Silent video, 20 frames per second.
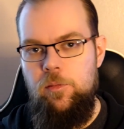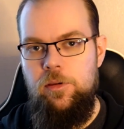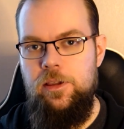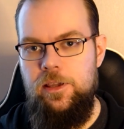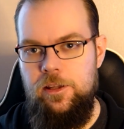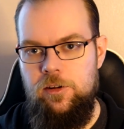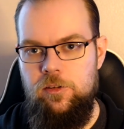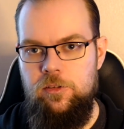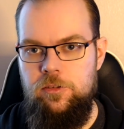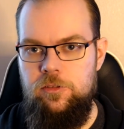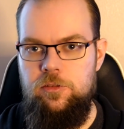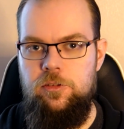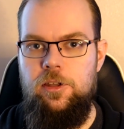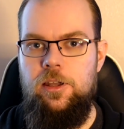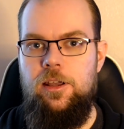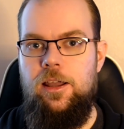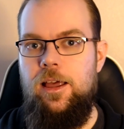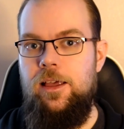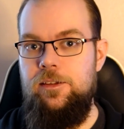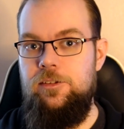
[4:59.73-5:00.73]
we get on to the
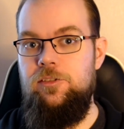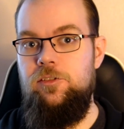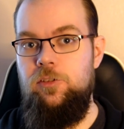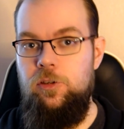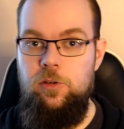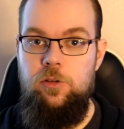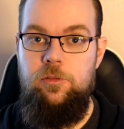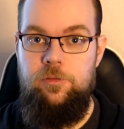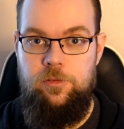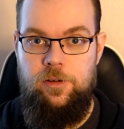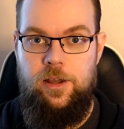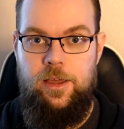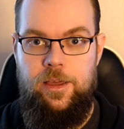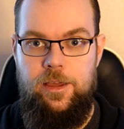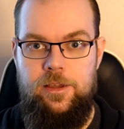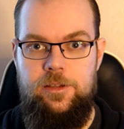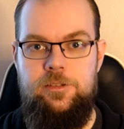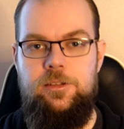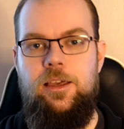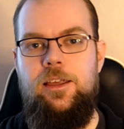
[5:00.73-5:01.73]
last two
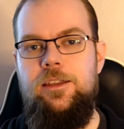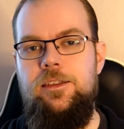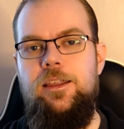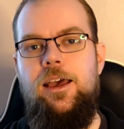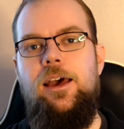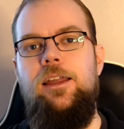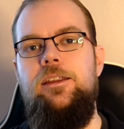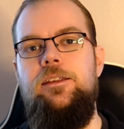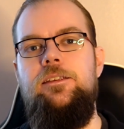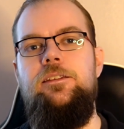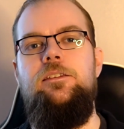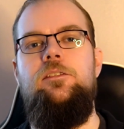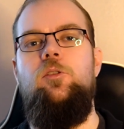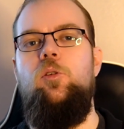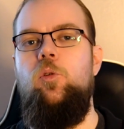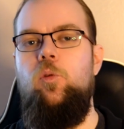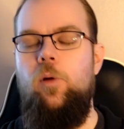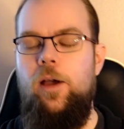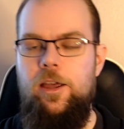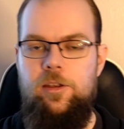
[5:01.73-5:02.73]
flags, and that is the
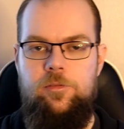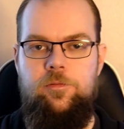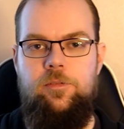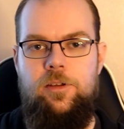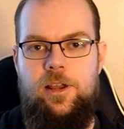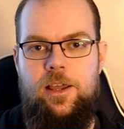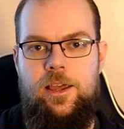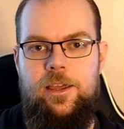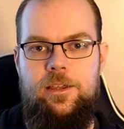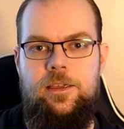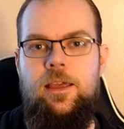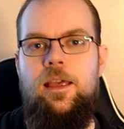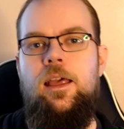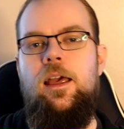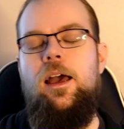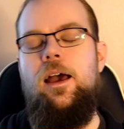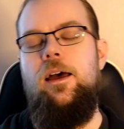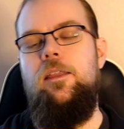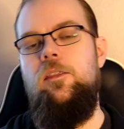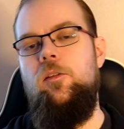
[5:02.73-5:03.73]
white flag
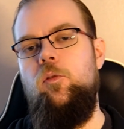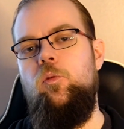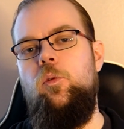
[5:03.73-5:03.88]
and the